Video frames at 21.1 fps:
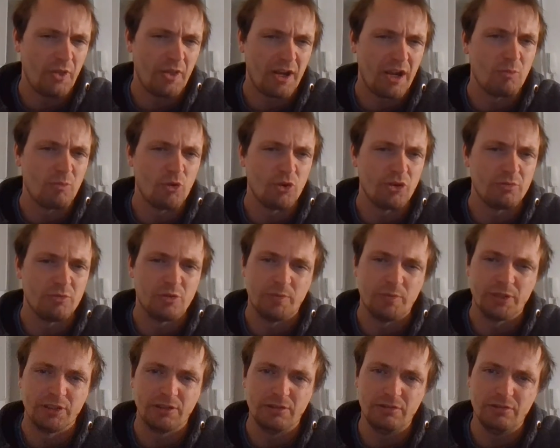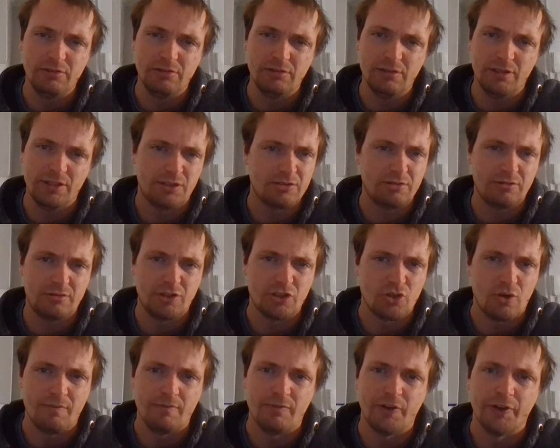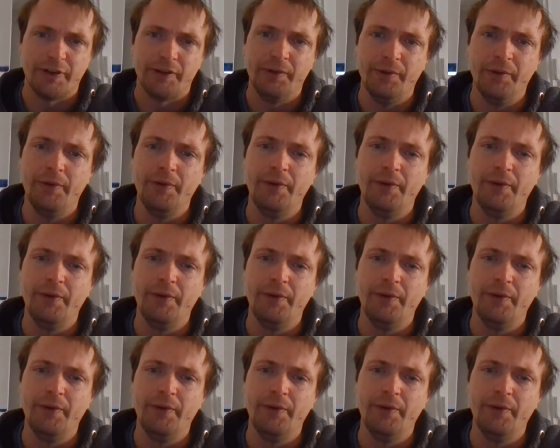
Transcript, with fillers: out the camera at the moment. It's just gone funny.